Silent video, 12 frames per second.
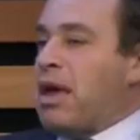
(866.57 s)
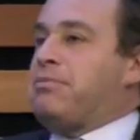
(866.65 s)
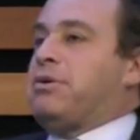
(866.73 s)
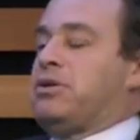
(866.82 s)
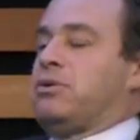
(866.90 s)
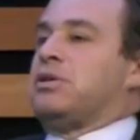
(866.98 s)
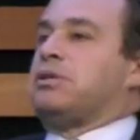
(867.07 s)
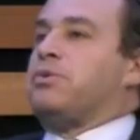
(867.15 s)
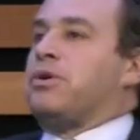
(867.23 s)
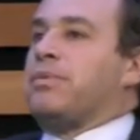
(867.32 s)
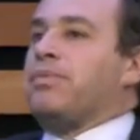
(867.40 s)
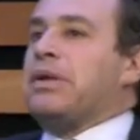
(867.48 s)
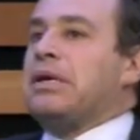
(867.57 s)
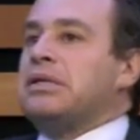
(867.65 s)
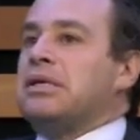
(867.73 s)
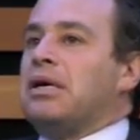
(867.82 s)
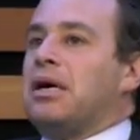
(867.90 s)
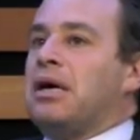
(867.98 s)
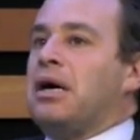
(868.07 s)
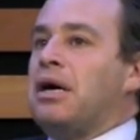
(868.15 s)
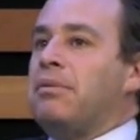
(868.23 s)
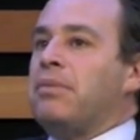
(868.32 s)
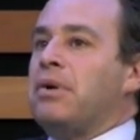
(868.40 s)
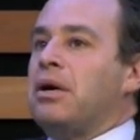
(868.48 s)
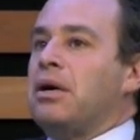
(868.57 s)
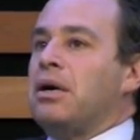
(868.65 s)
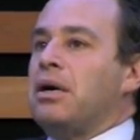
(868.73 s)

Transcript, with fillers: made me do this book is um,